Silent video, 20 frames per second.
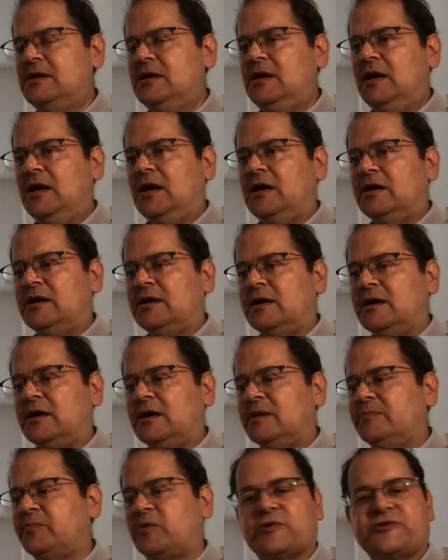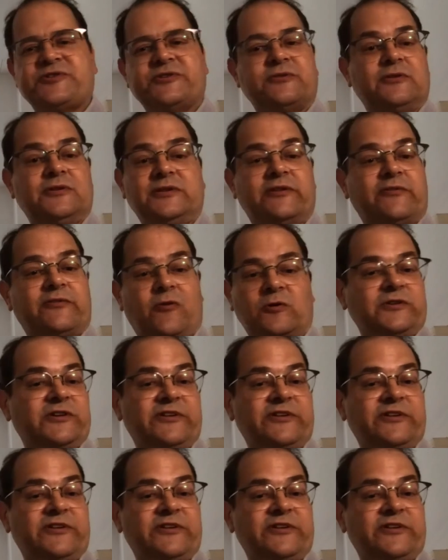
a personal or living